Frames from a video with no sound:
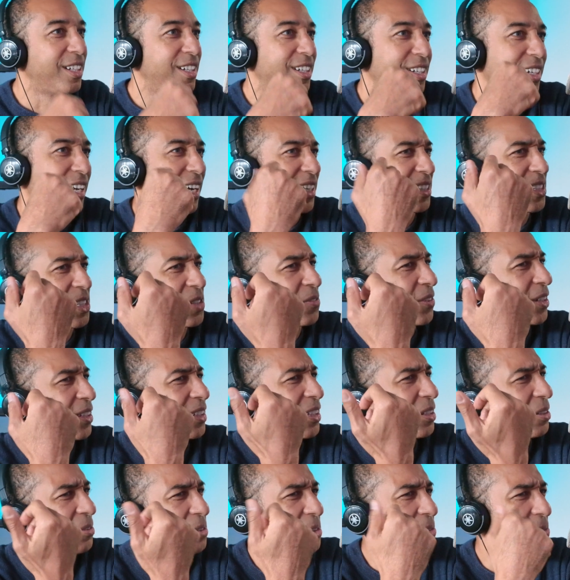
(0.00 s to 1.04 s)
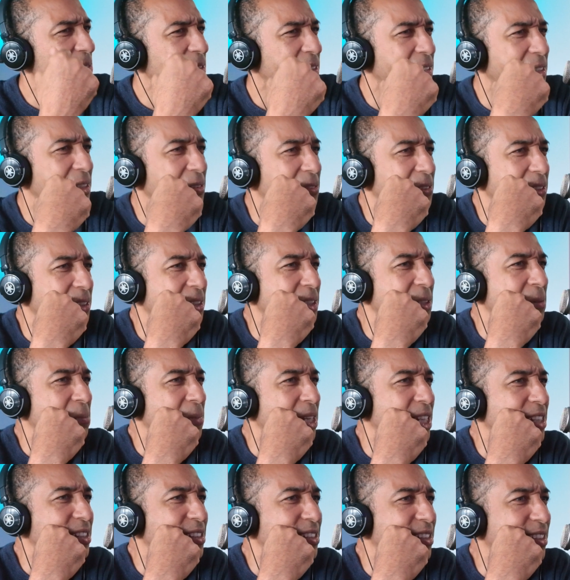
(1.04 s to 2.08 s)
I just found that it was really, really
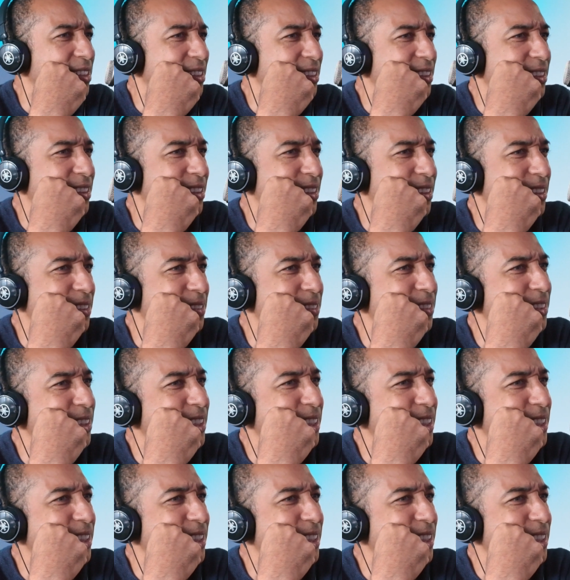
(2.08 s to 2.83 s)
amazing, you know?